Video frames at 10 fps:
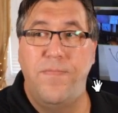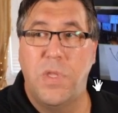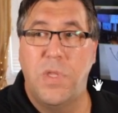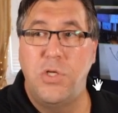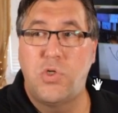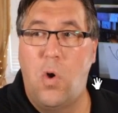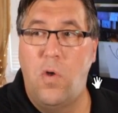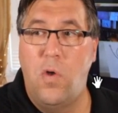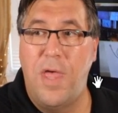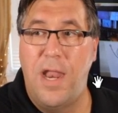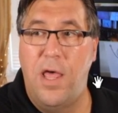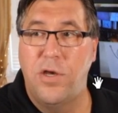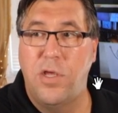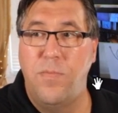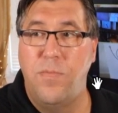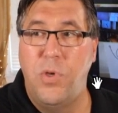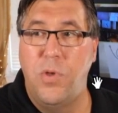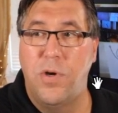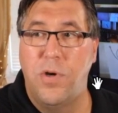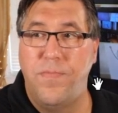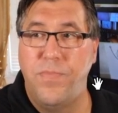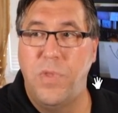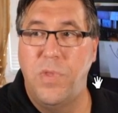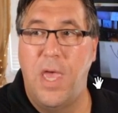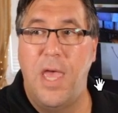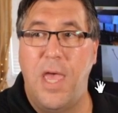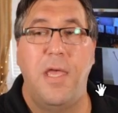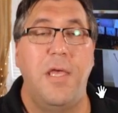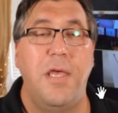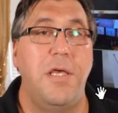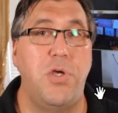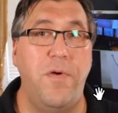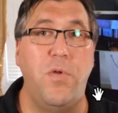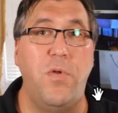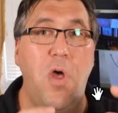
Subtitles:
control that other computer, okay? So if you'll